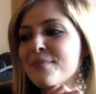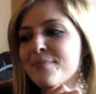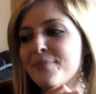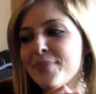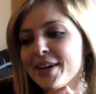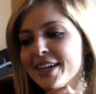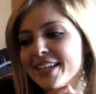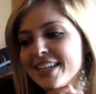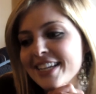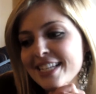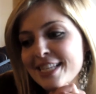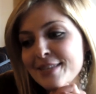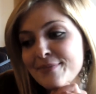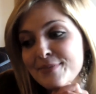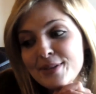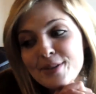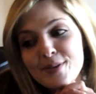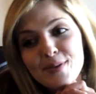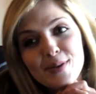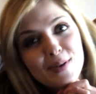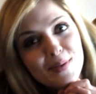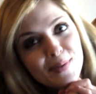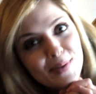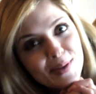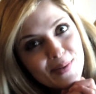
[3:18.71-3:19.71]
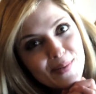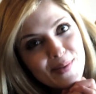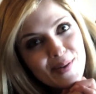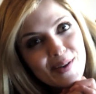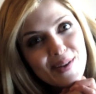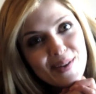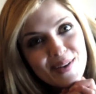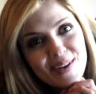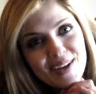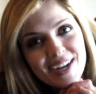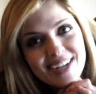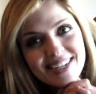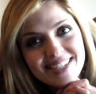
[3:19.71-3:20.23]
But it's been going really
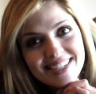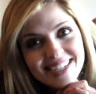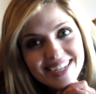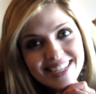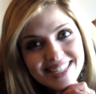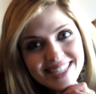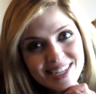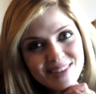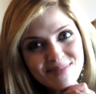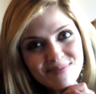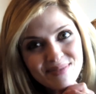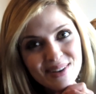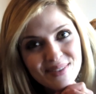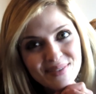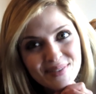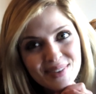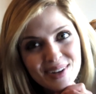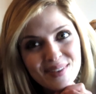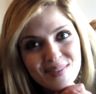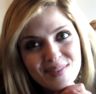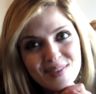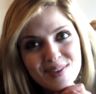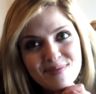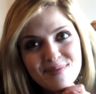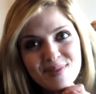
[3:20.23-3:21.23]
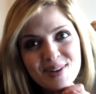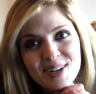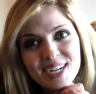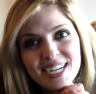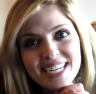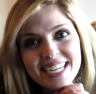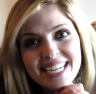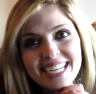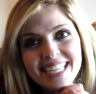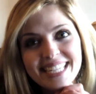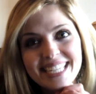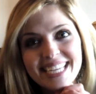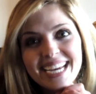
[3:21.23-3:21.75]
well. Yeah. I just hit my five-year mark
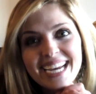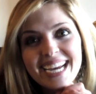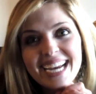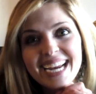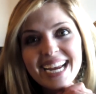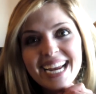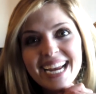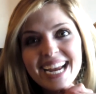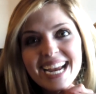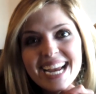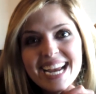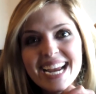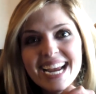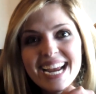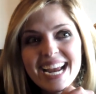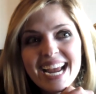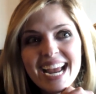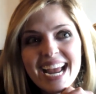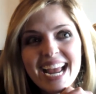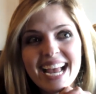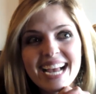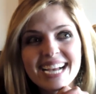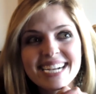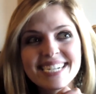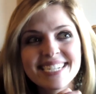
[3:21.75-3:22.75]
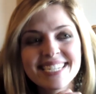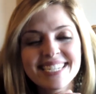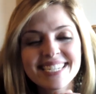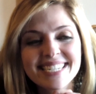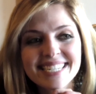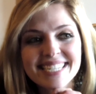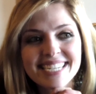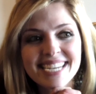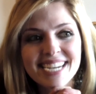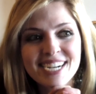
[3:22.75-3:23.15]
in LA, and.